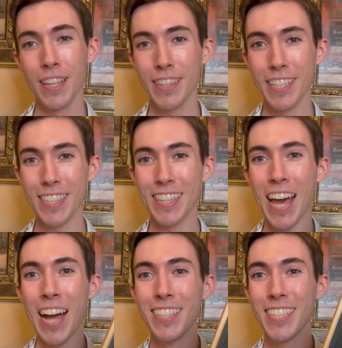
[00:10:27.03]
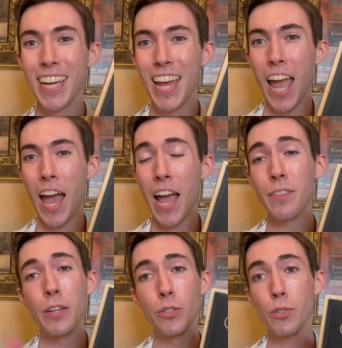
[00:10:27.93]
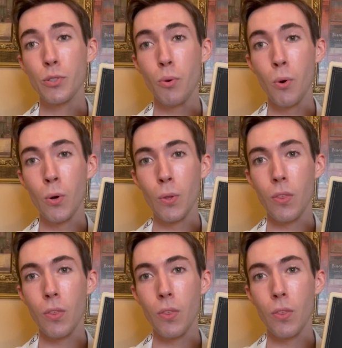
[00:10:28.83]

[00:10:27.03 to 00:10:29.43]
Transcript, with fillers: this and that, and there's a school